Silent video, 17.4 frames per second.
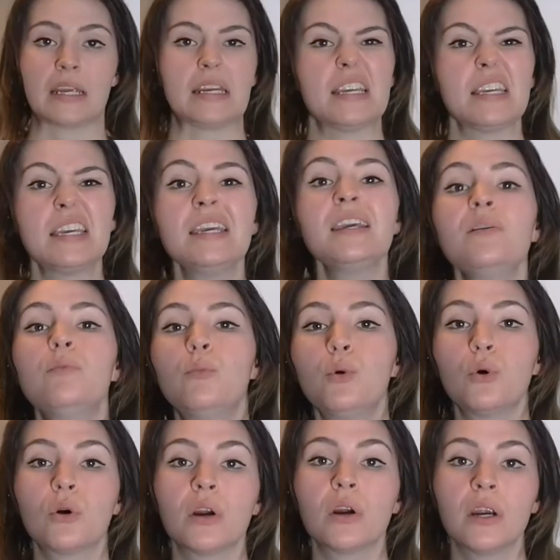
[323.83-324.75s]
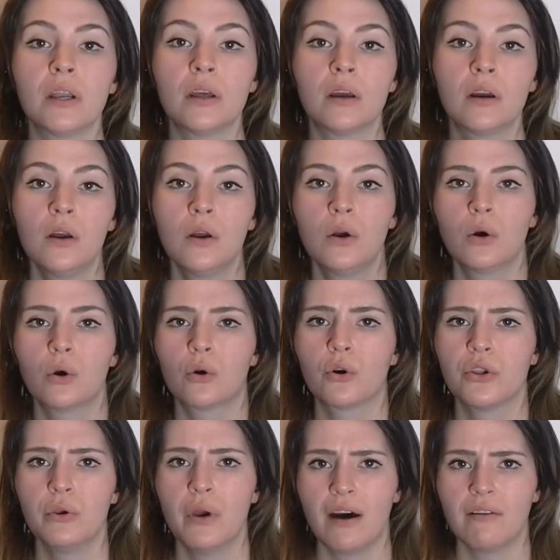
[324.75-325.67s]
like a keyboard,
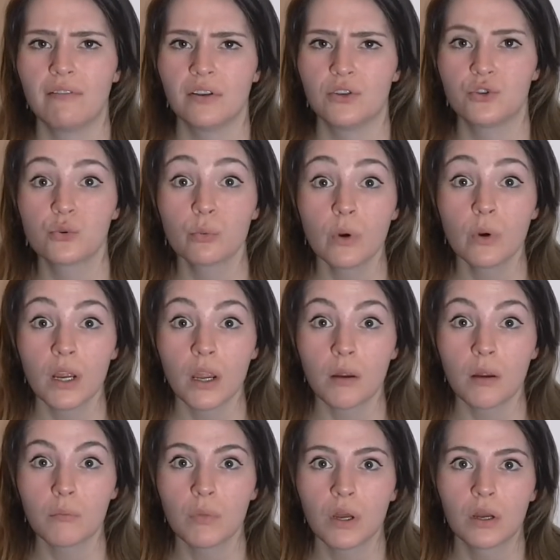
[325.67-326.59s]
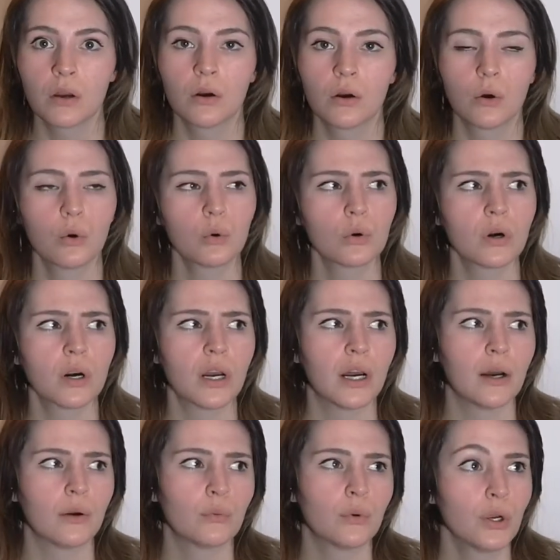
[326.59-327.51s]
or you have a drum, or
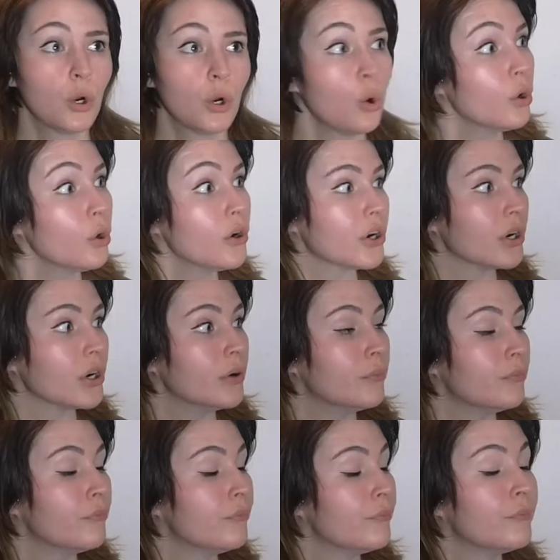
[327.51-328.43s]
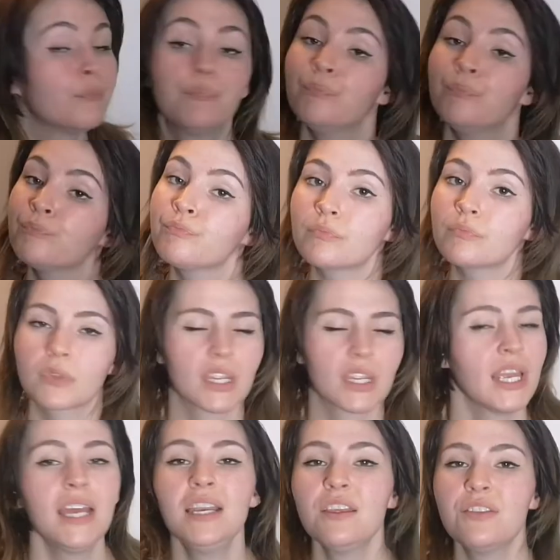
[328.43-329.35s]
a recorder.
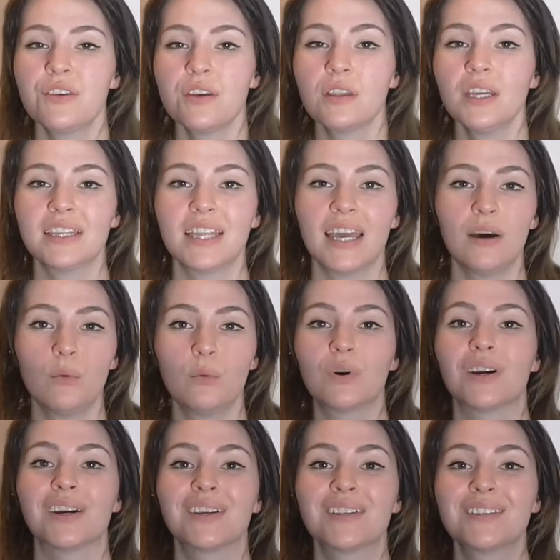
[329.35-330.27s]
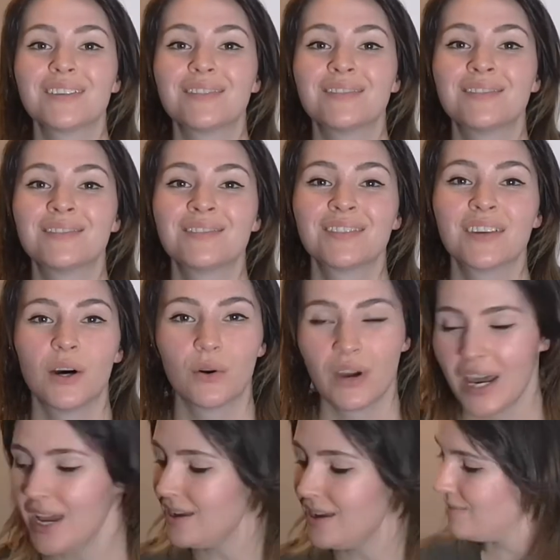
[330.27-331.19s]
Anything like that works,
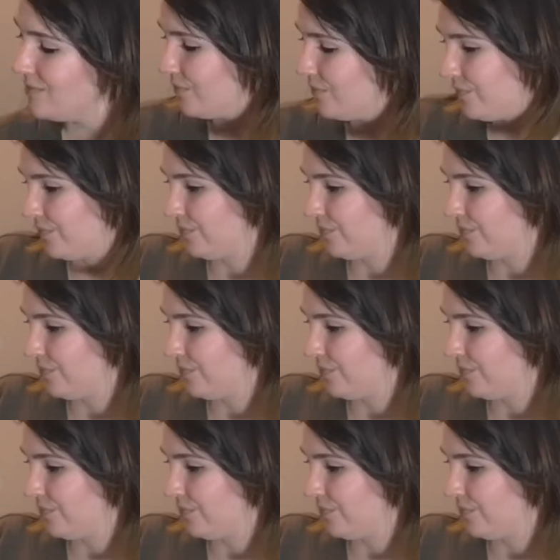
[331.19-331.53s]
okay?